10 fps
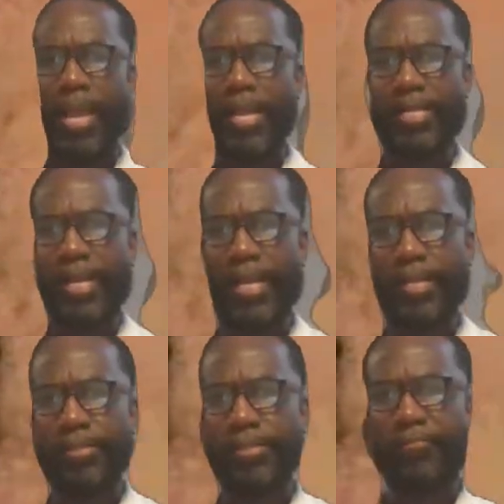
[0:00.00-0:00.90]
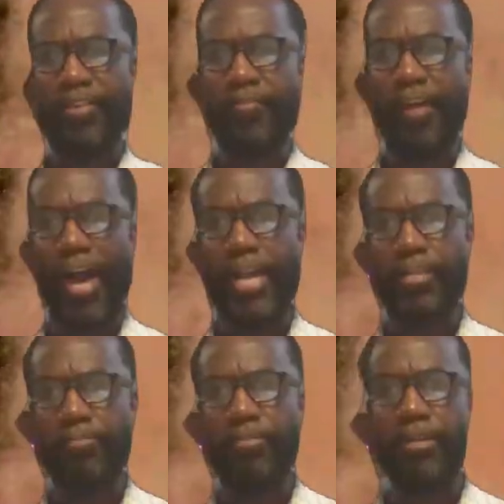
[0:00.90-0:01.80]
and then the 5th
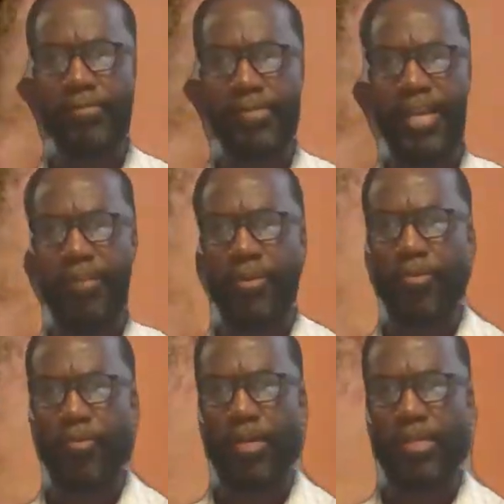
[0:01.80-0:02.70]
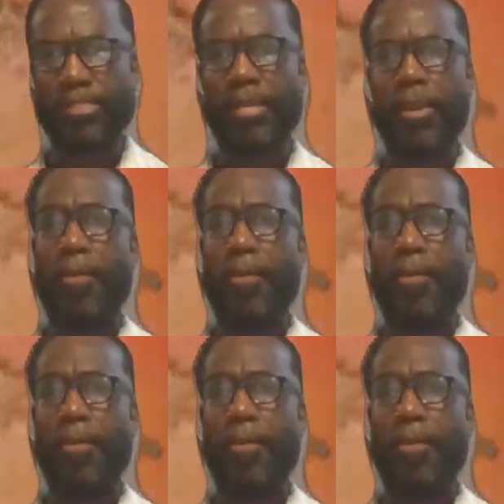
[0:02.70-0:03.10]
item of 7 was